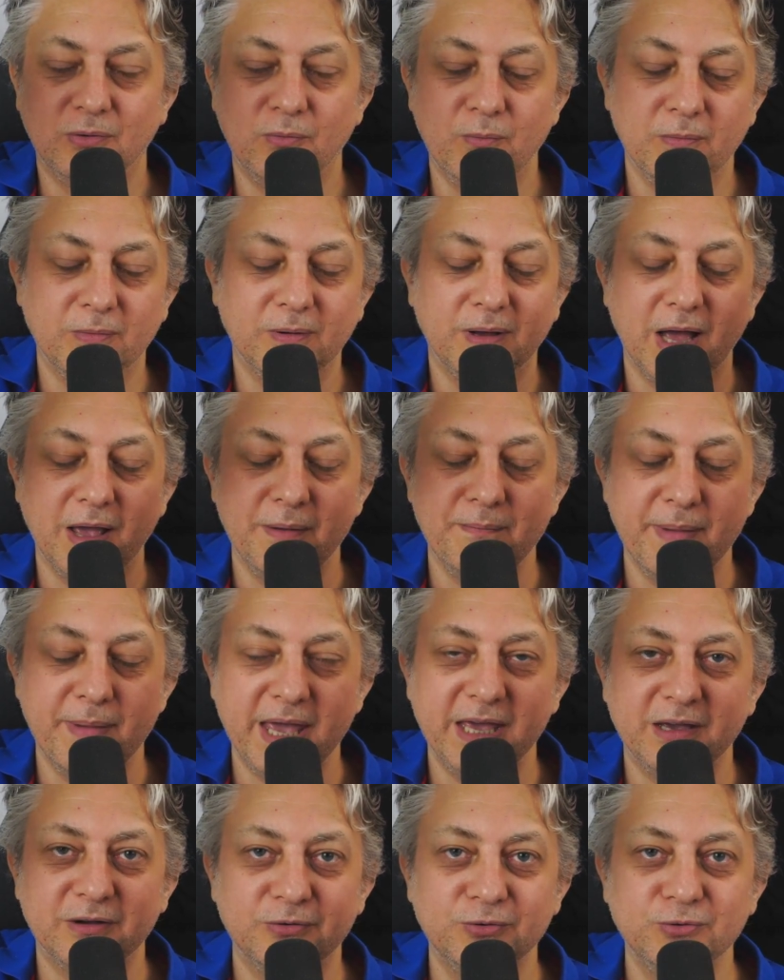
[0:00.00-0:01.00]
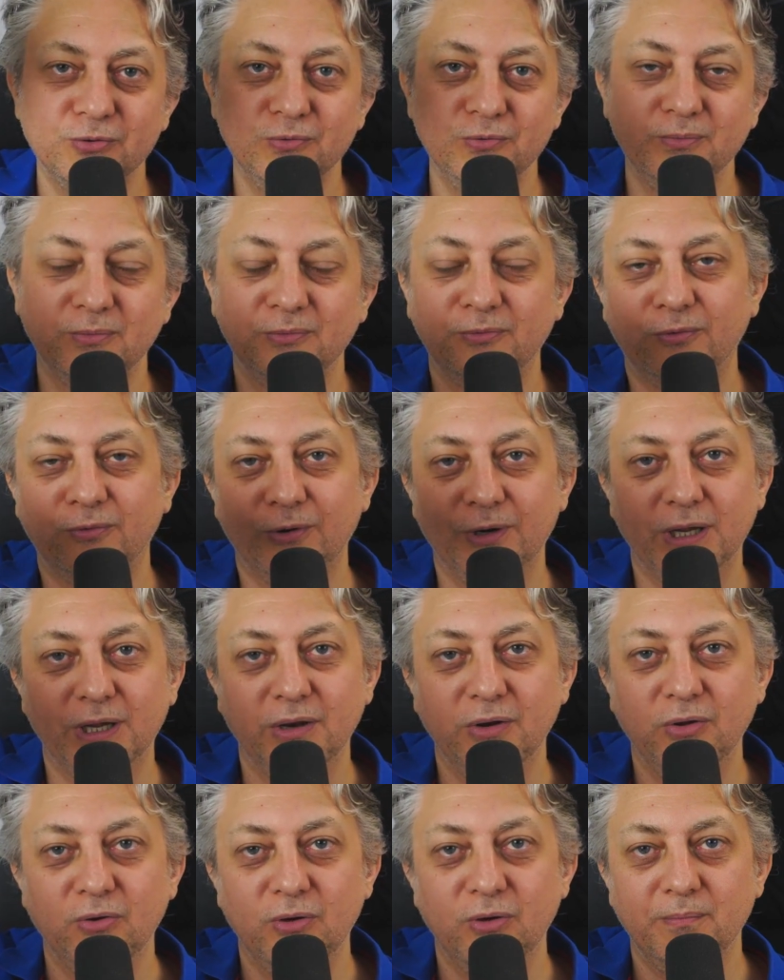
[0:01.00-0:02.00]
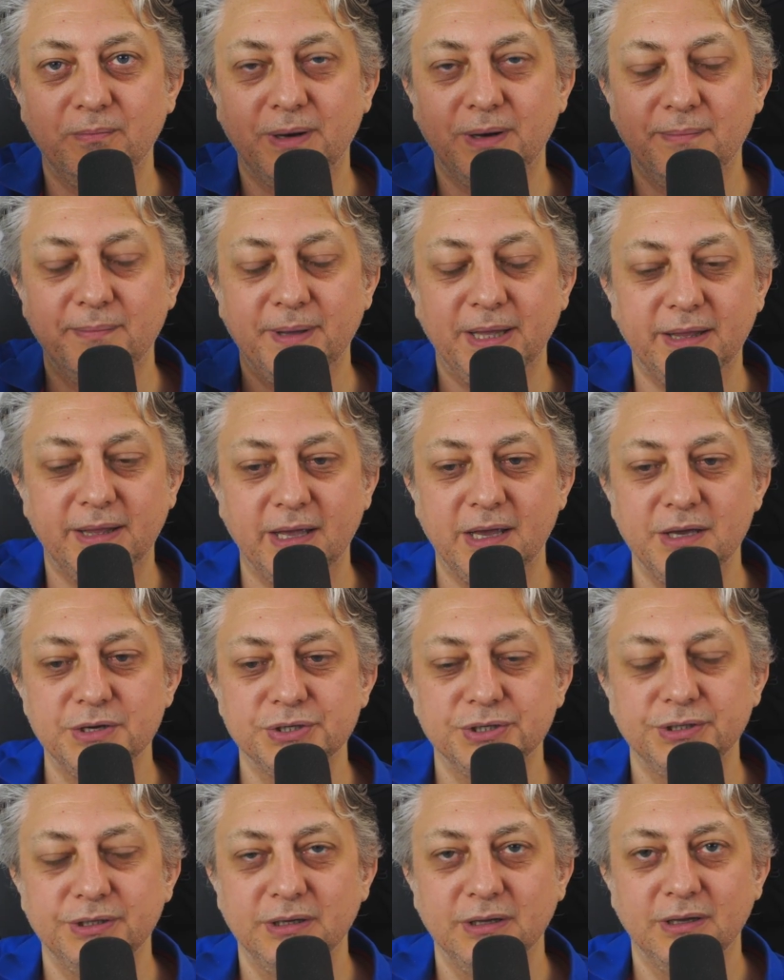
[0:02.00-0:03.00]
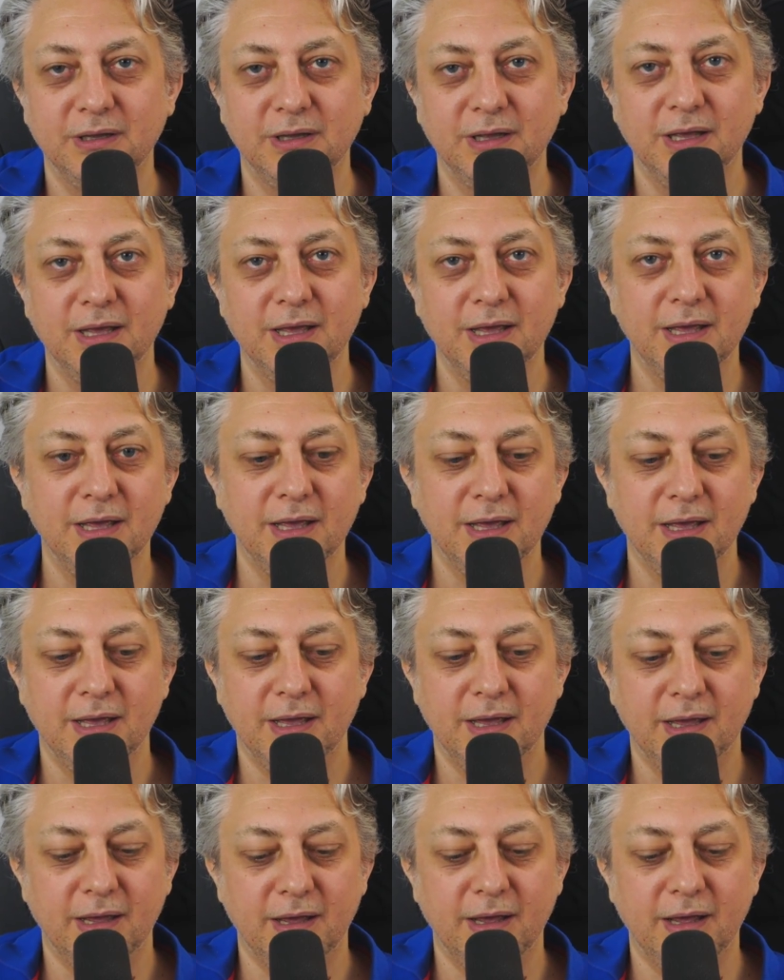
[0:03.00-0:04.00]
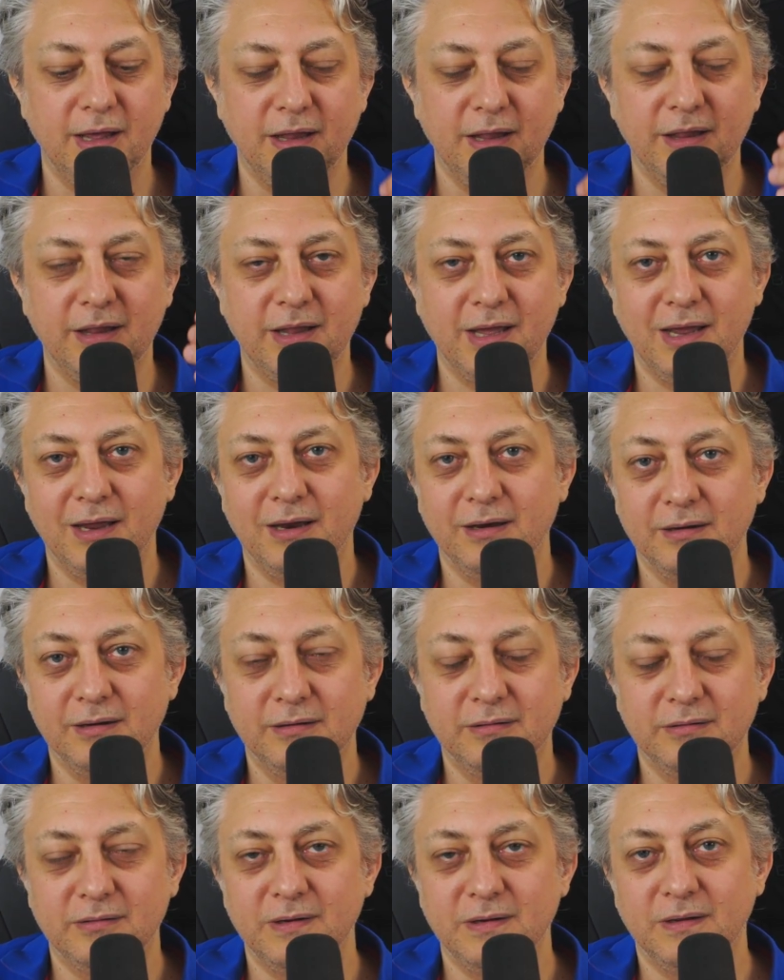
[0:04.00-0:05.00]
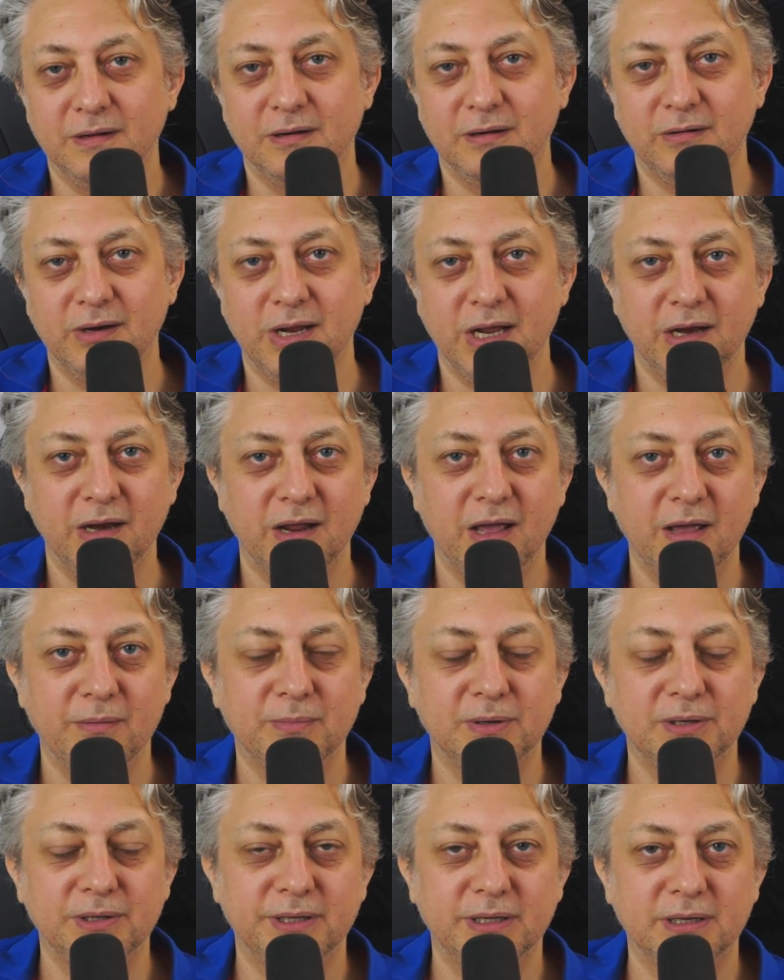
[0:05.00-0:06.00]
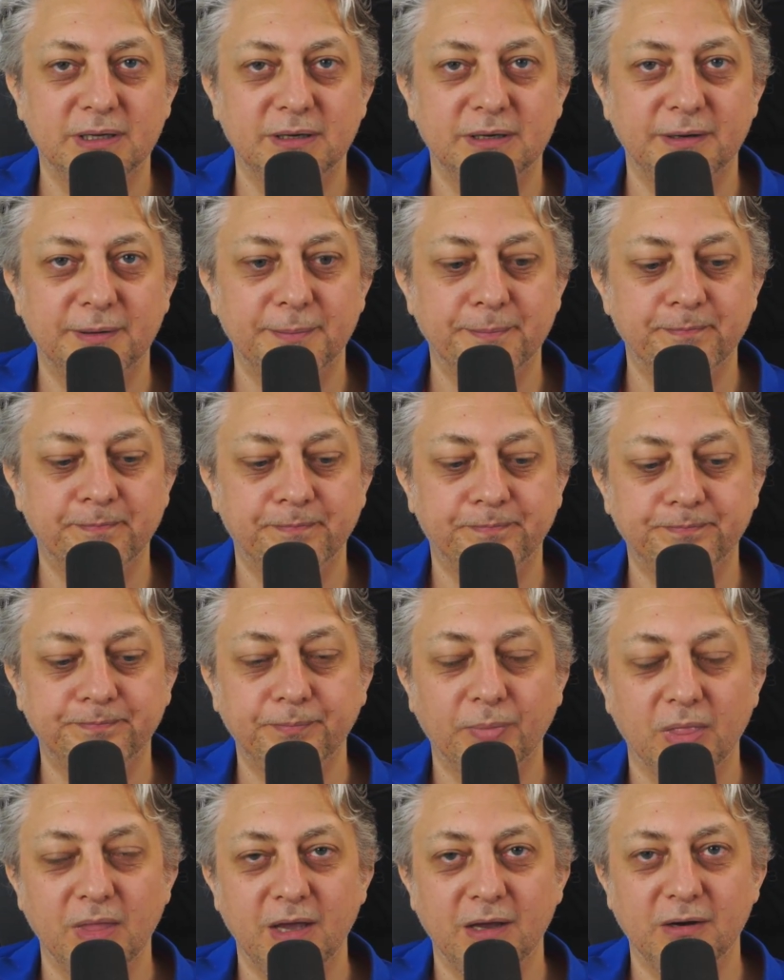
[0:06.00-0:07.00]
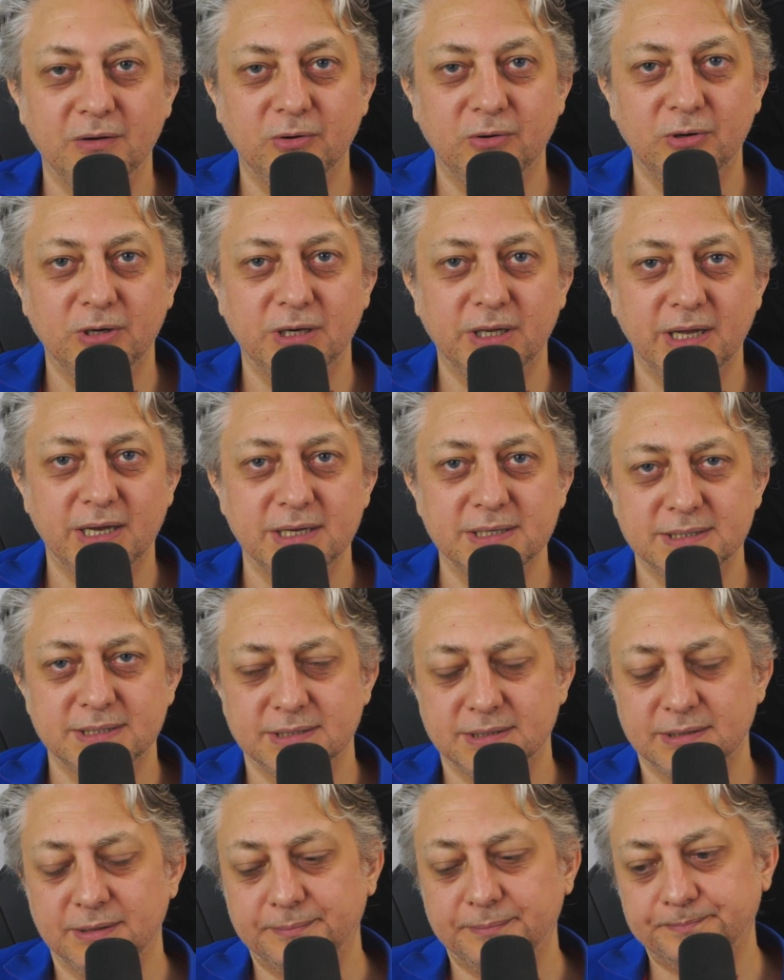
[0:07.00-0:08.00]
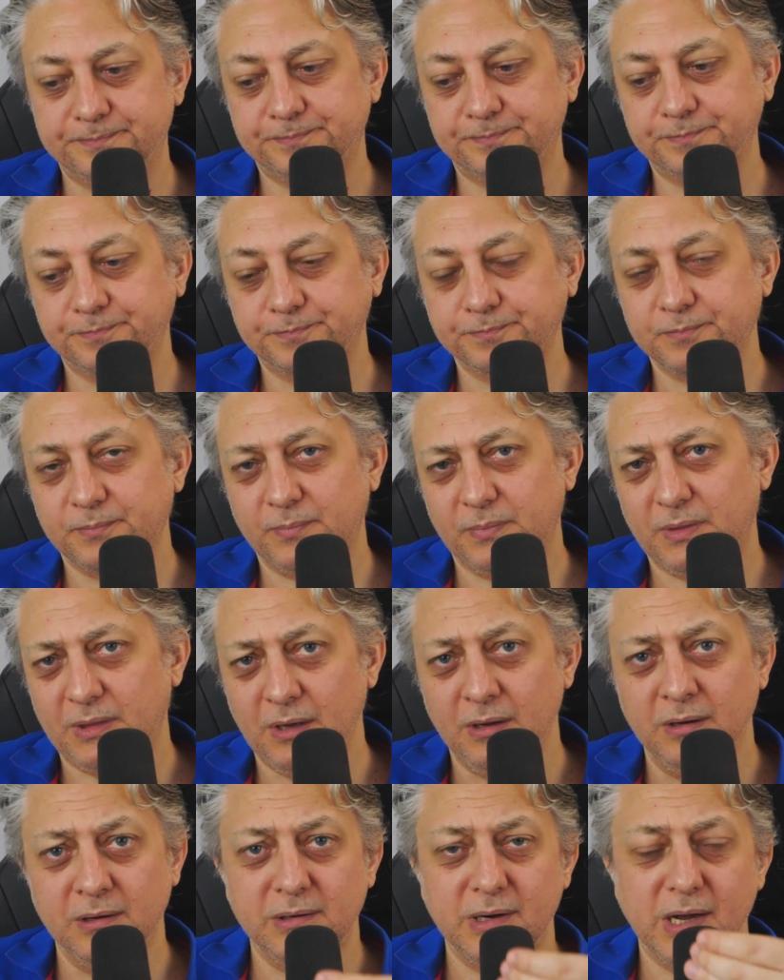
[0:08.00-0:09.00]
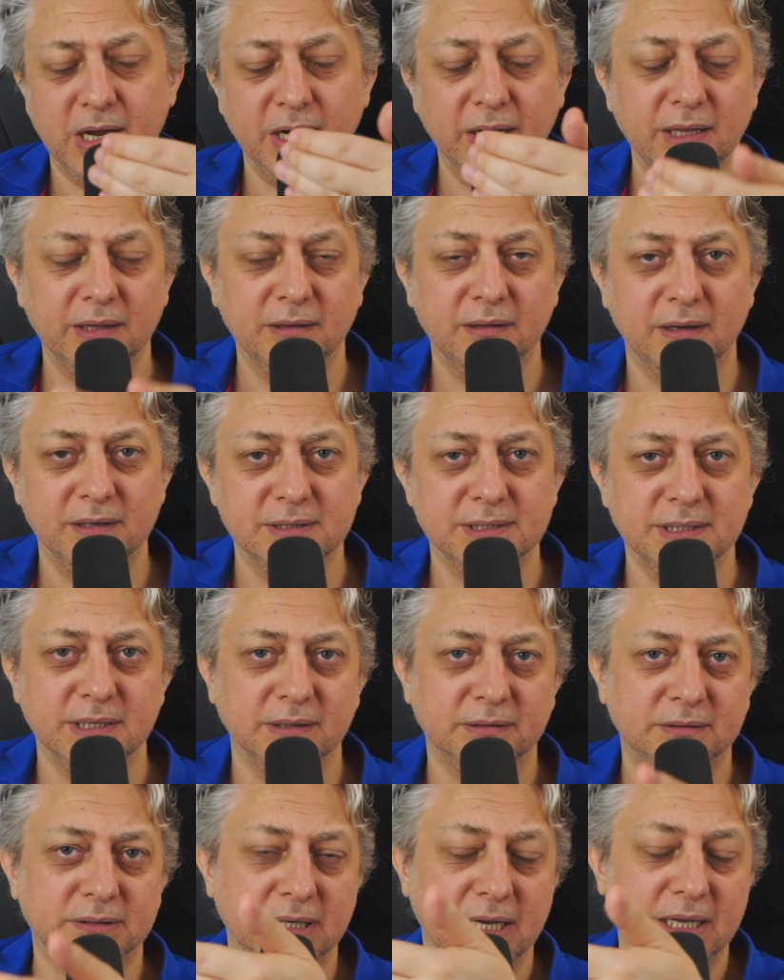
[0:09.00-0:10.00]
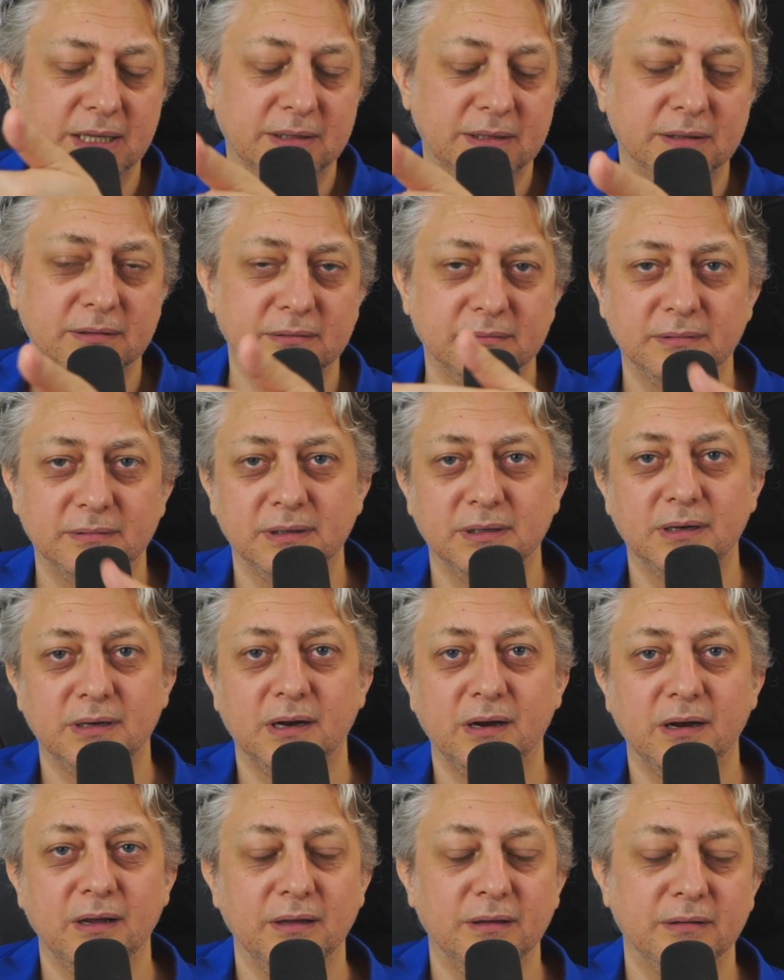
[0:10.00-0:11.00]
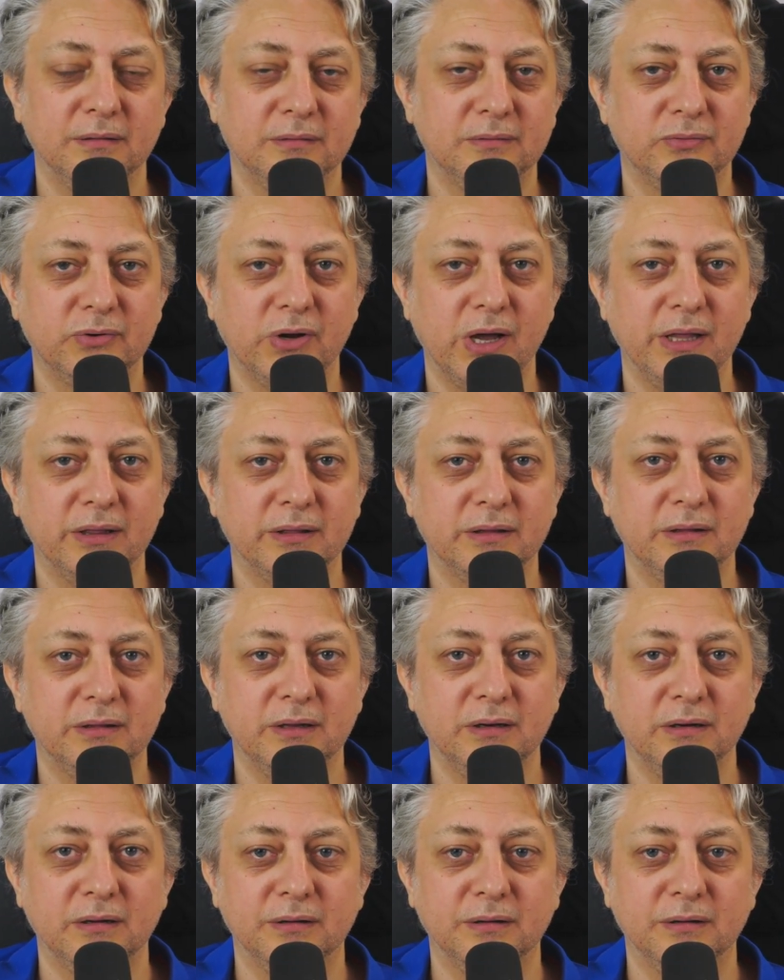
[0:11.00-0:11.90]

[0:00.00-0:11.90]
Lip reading: I make room for the new implementation, and then re-enable the ignore tests, run it, I see it red, I write the